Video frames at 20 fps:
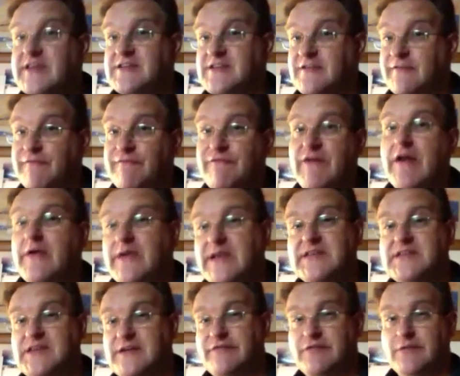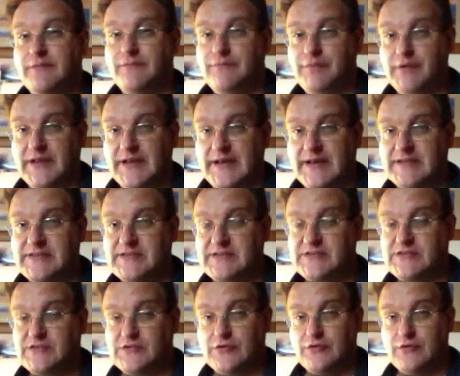is a very different
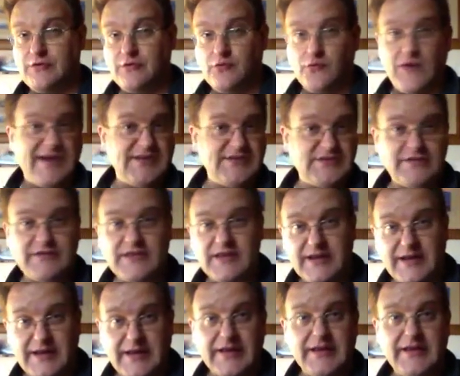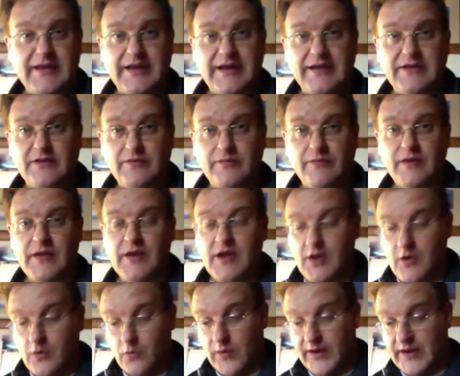place to the rest of the United Kingdom
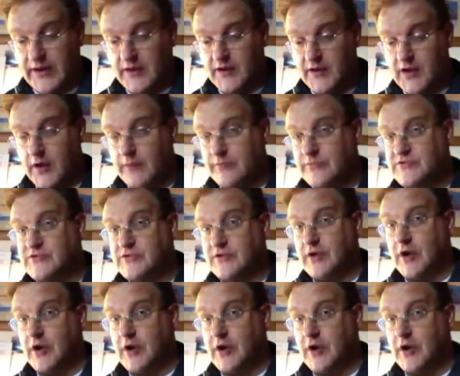when it comes to